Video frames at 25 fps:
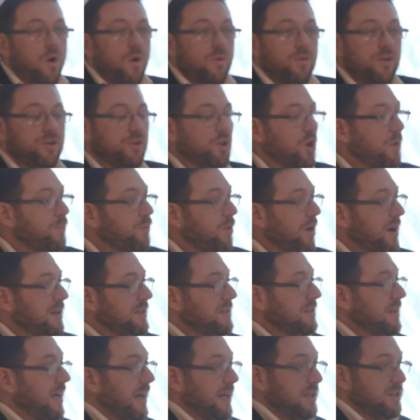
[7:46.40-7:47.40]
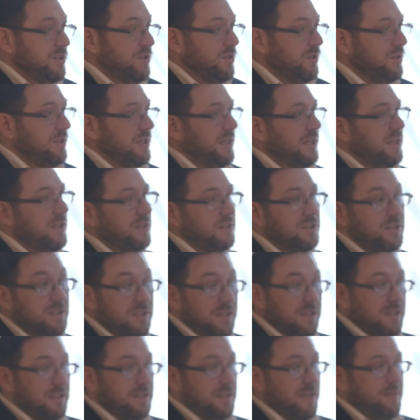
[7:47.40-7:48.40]
the door price today is 2 tickets
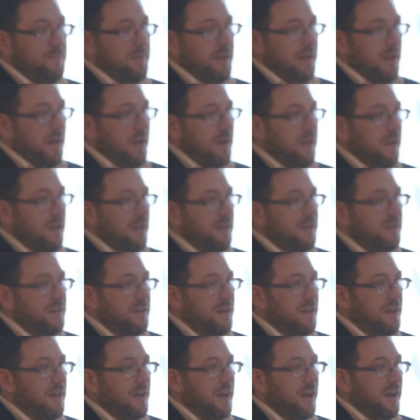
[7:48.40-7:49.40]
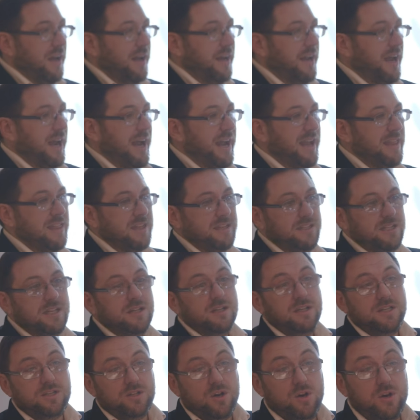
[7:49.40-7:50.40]
to the seminar. Okay, and the
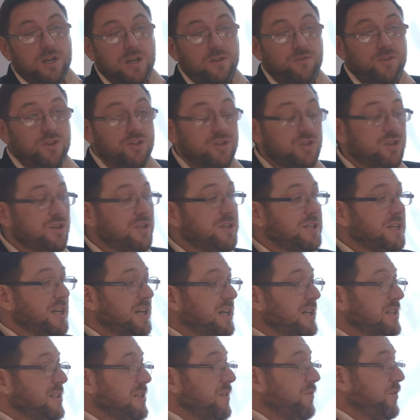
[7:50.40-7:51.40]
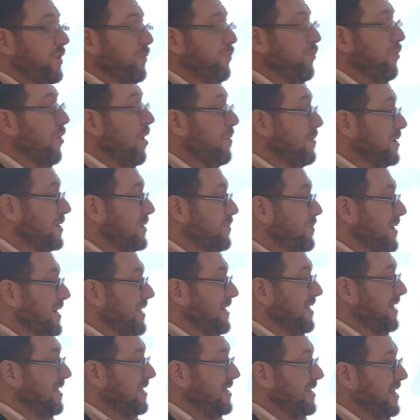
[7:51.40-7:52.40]
deal is I'll give you 2 tickets if you promise me
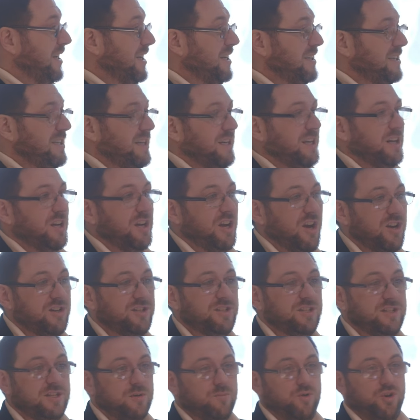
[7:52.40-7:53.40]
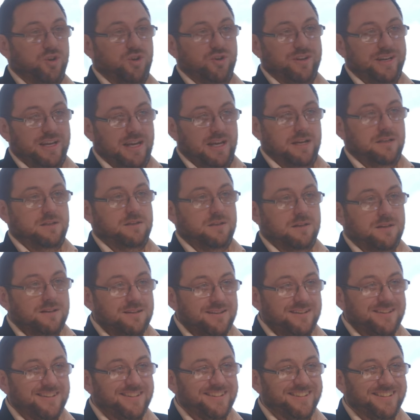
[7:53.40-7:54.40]
that the second ticket goes to someone who needs
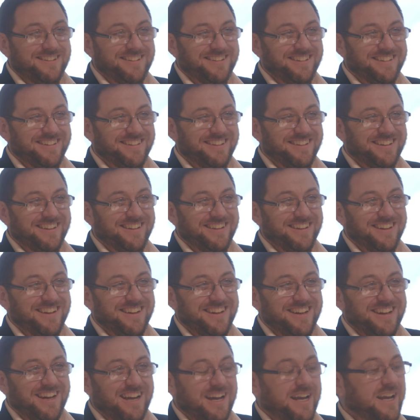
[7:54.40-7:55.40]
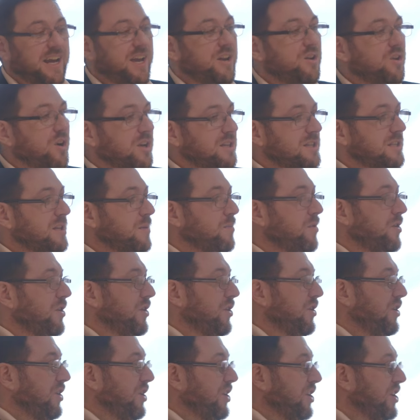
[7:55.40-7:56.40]
it. Okay, not someone
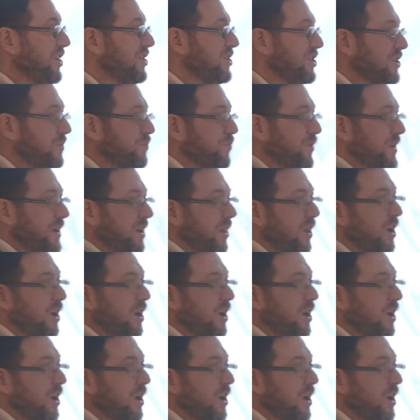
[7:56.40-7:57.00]
who you can just bring